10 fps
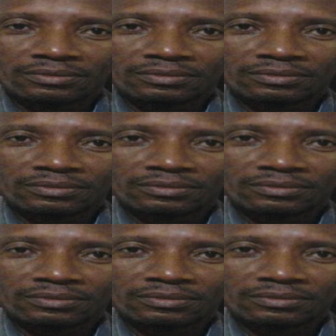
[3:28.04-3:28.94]

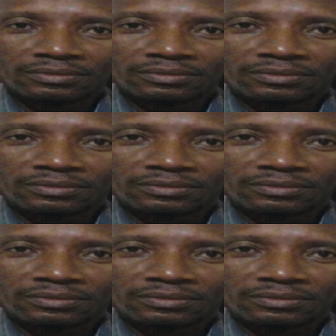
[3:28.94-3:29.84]

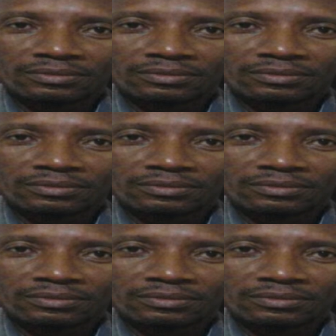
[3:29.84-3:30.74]

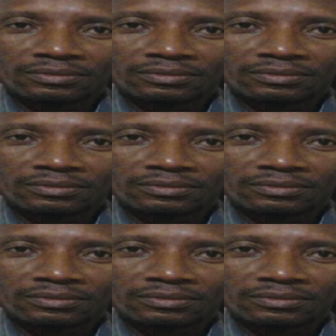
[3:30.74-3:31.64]

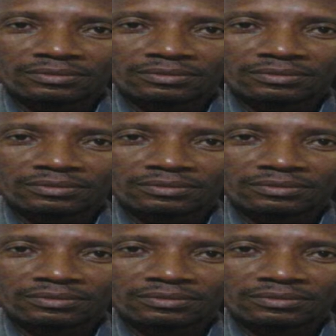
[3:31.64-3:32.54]

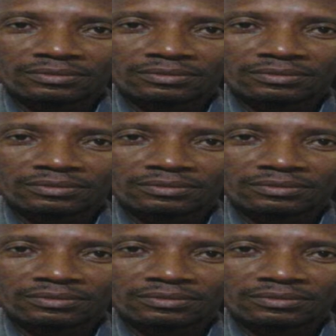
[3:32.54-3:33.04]
This is a still picture; no speech is visible.